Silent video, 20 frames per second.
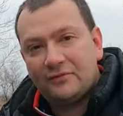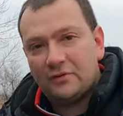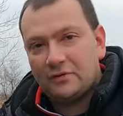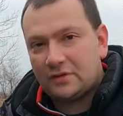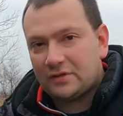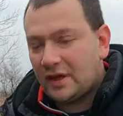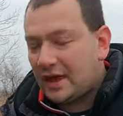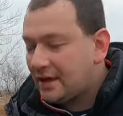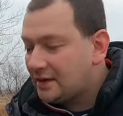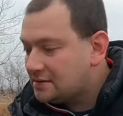few
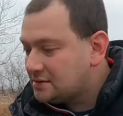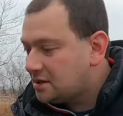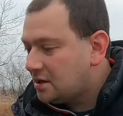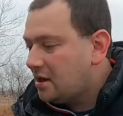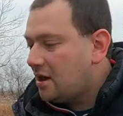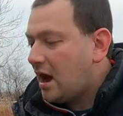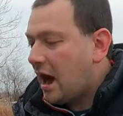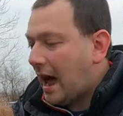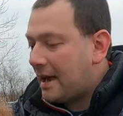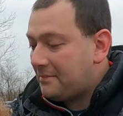things.
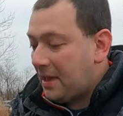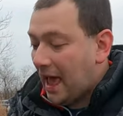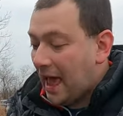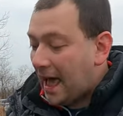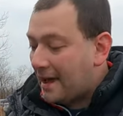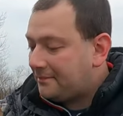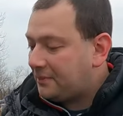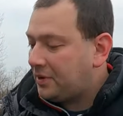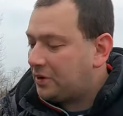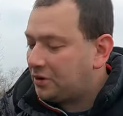I'm
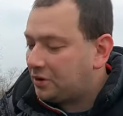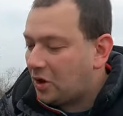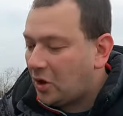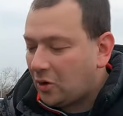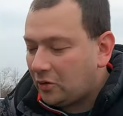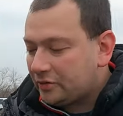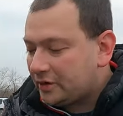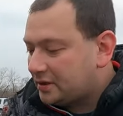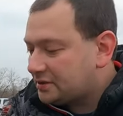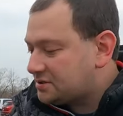happy to
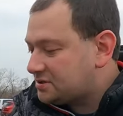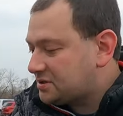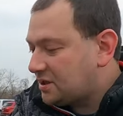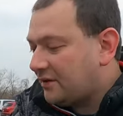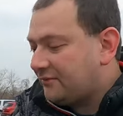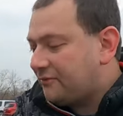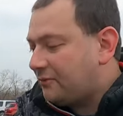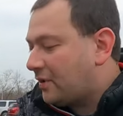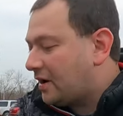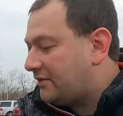know that
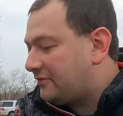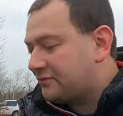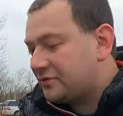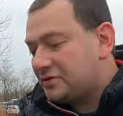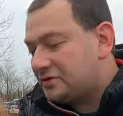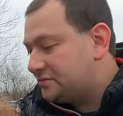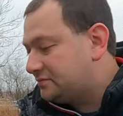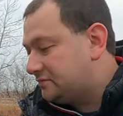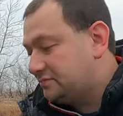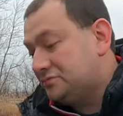stuff,
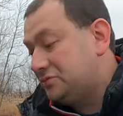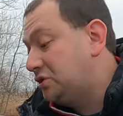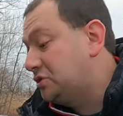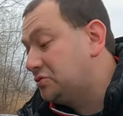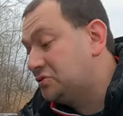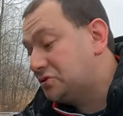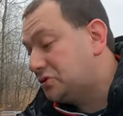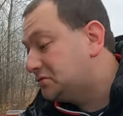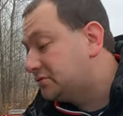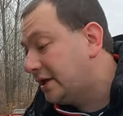whatever
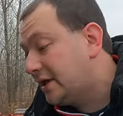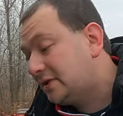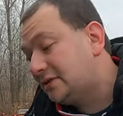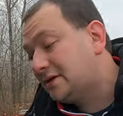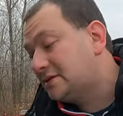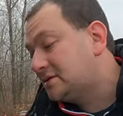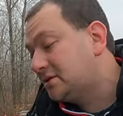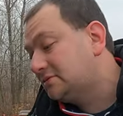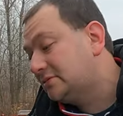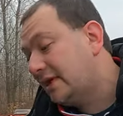used to leak,
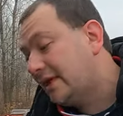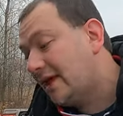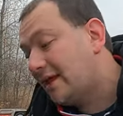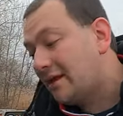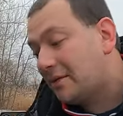doesn't leak